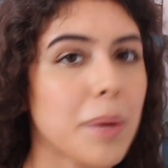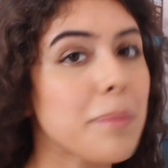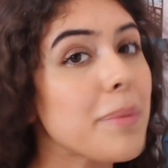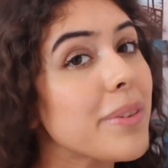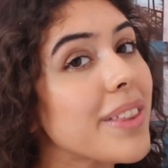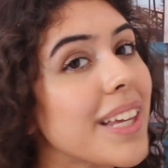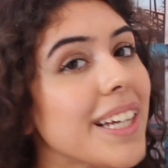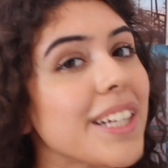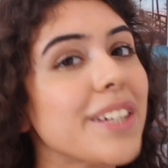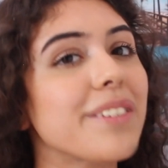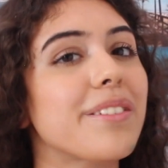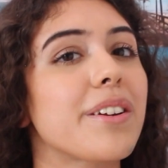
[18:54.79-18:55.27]
But
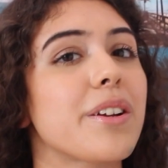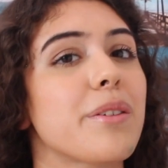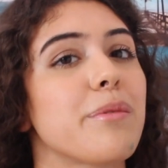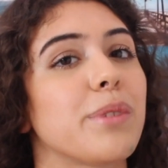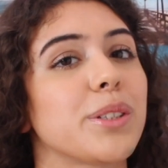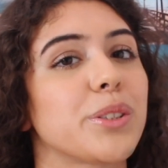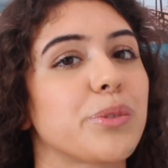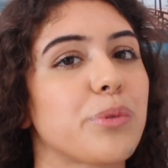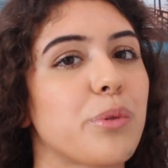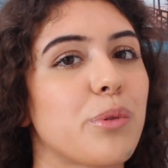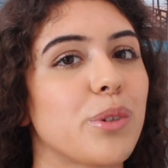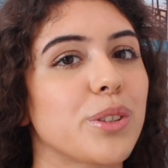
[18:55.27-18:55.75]
thank you very
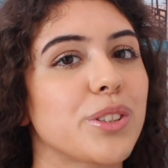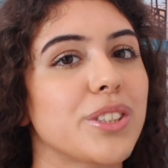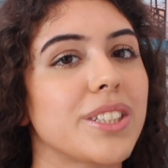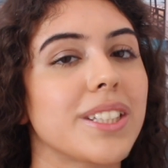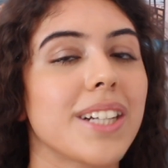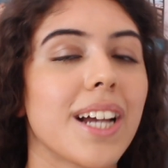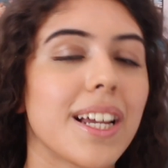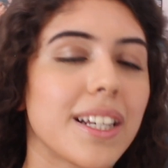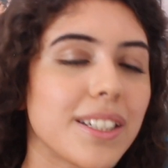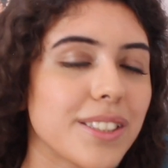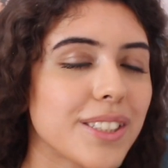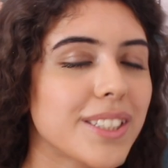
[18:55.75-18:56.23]
much for watching
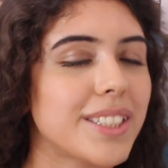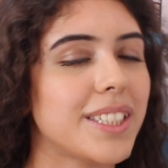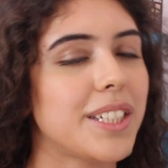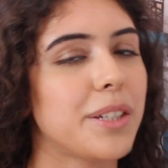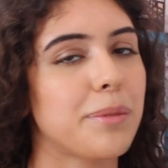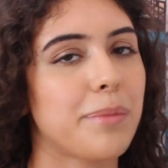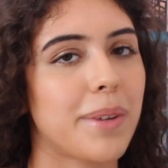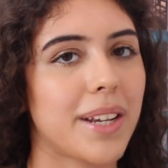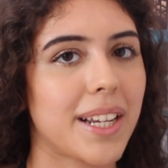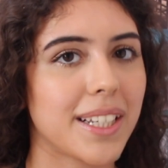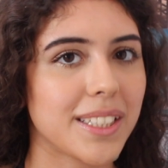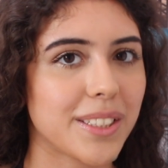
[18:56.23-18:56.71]
and I'll see you in
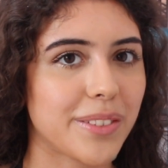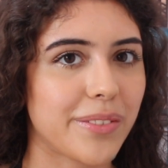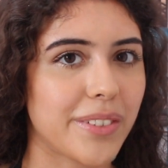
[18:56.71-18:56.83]
my next